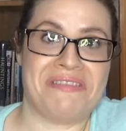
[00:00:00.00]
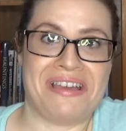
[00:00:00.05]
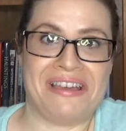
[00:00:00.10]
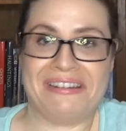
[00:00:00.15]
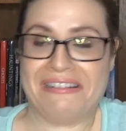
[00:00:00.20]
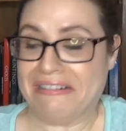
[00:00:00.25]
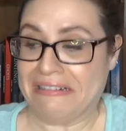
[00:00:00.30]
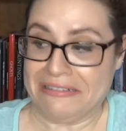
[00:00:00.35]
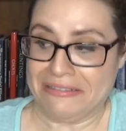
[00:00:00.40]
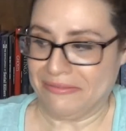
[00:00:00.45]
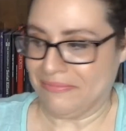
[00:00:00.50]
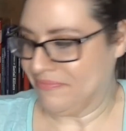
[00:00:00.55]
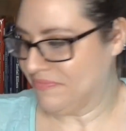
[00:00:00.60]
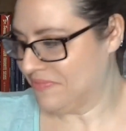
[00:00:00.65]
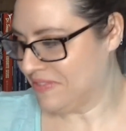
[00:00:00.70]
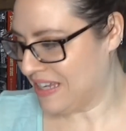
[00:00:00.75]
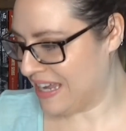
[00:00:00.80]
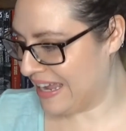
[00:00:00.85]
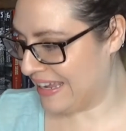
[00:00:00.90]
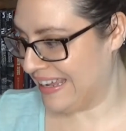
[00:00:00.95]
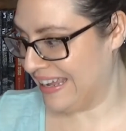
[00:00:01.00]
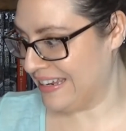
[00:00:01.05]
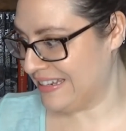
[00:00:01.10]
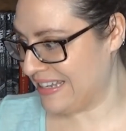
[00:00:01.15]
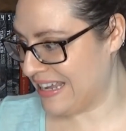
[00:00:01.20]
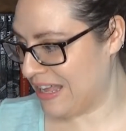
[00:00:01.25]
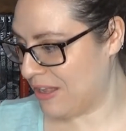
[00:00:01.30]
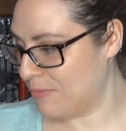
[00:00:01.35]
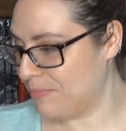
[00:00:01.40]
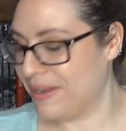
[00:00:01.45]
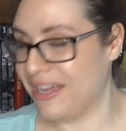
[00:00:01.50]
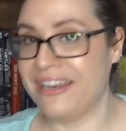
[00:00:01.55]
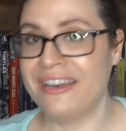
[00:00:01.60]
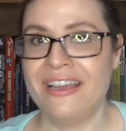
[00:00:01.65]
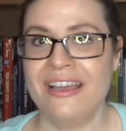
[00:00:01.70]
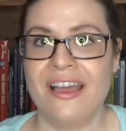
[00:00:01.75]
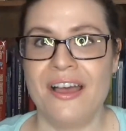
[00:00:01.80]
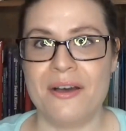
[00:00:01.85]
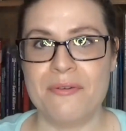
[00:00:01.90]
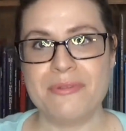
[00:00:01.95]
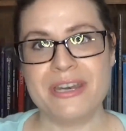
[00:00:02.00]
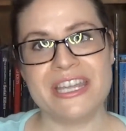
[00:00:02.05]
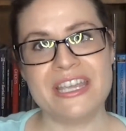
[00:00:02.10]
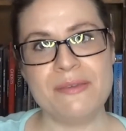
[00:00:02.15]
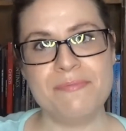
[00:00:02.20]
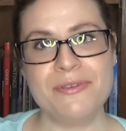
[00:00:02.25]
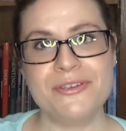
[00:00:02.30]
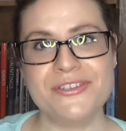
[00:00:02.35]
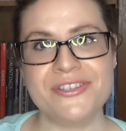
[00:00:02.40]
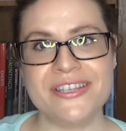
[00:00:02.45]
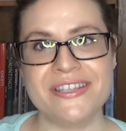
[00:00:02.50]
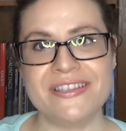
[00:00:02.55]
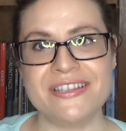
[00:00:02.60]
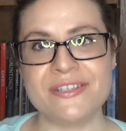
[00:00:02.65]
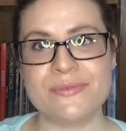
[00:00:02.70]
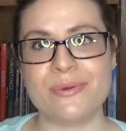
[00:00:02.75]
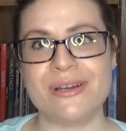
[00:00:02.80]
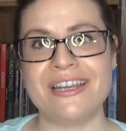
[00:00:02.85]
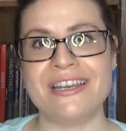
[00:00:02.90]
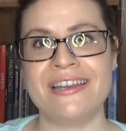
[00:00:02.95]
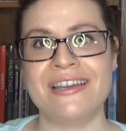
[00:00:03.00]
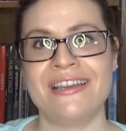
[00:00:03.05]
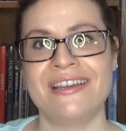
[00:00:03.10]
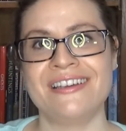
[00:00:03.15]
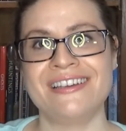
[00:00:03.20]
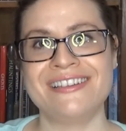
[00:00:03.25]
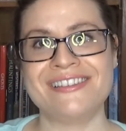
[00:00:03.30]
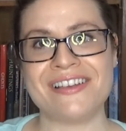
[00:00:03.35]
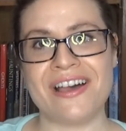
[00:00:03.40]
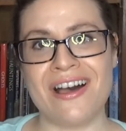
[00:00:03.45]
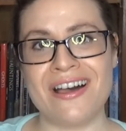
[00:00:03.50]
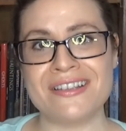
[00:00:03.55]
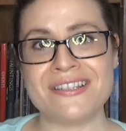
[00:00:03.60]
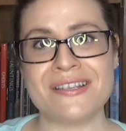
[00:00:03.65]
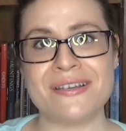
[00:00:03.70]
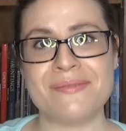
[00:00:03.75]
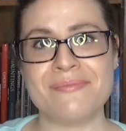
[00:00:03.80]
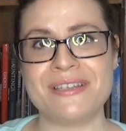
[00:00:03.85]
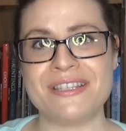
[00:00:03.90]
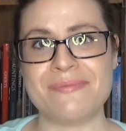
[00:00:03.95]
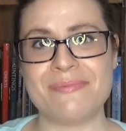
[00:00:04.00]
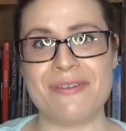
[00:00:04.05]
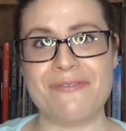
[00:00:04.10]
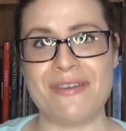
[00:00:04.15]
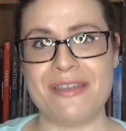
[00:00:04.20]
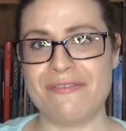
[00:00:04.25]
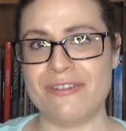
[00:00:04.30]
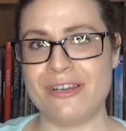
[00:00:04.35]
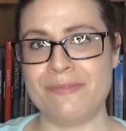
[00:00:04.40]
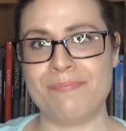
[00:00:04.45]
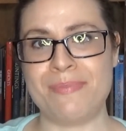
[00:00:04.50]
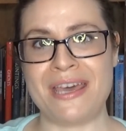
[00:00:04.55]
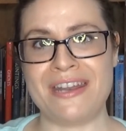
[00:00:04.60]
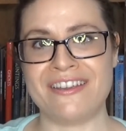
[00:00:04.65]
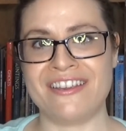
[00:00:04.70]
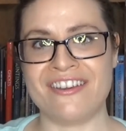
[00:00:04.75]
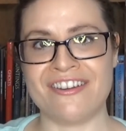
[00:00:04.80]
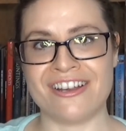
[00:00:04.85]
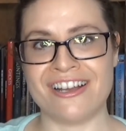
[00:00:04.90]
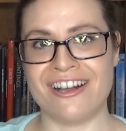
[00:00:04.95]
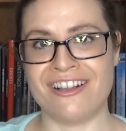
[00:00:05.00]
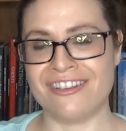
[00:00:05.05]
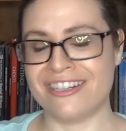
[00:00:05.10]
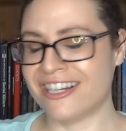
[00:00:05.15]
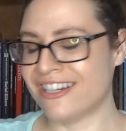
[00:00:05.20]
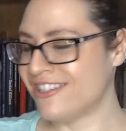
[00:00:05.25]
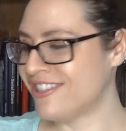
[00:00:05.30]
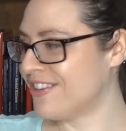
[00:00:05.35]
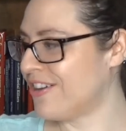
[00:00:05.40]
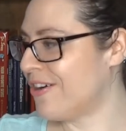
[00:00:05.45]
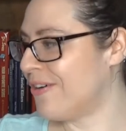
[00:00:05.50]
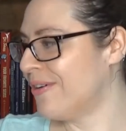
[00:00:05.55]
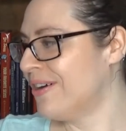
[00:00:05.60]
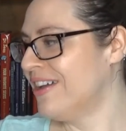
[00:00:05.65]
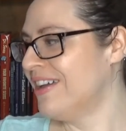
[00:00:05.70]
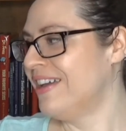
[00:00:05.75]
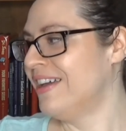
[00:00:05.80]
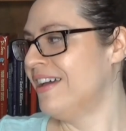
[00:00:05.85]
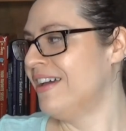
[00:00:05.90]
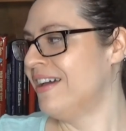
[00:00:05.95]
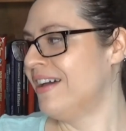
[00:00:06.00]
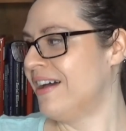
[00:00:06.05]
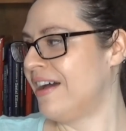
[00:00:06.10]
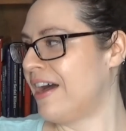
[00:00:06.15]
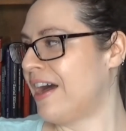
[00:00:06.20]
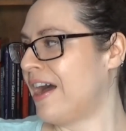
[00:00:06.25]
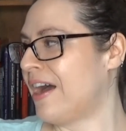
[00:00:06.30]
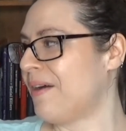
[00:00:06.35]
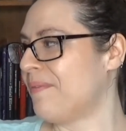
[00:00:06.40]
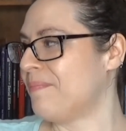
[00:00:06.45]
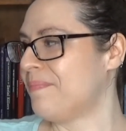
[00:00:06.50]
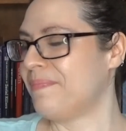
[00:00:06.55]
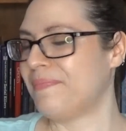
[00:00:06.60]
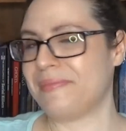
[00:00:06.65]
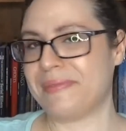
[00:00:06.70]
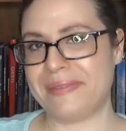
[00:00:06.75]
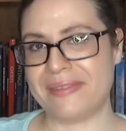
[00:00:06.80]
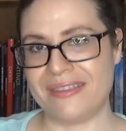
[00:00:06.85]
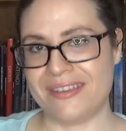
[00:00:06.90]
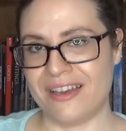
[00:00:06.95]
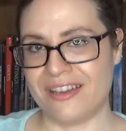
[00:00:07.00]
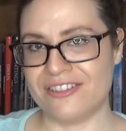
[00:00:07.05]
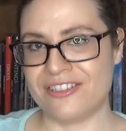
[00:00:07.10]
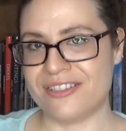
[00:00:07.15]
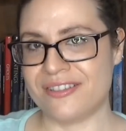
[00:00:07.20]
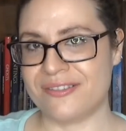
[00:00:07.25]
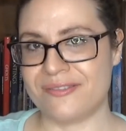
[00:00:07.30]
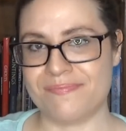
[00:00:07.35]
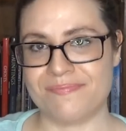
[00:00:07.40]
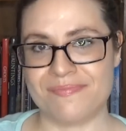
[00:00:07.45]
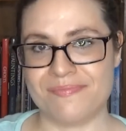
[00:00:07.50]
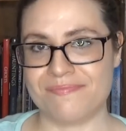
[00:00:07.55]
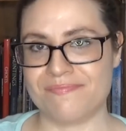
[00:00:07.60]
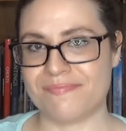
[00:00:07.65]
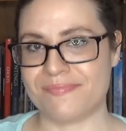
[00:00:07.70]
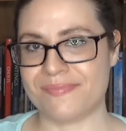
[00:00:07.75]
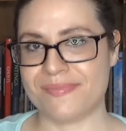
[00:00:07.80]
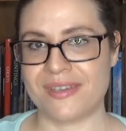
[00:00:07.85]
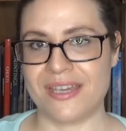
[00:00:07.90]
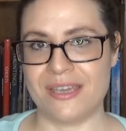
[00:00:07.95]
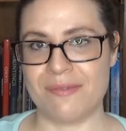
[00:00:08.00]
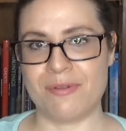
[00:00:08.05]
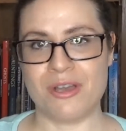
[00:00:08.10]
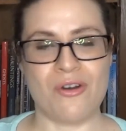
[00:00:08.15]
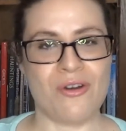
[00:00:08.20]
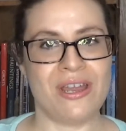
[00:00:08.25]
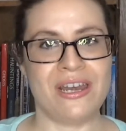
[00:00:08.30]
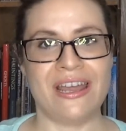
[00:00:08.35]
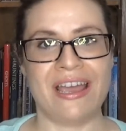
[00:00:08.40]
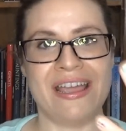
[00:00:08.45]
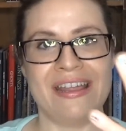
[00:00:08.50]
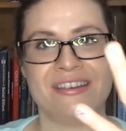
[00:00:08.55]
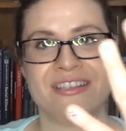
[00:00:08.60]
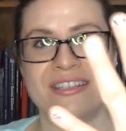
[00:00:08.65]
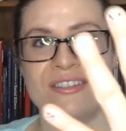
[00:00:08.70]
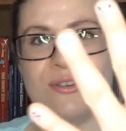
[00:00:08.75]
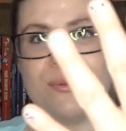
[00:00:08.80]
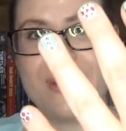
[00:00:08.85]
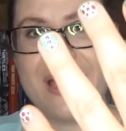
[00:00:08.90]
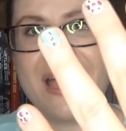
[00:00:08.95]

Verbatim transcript: I don't know. I can't tell, but I'm going to keep using this one. It's awesome. It's my favorite pedicure color, so I'll just keep going. I do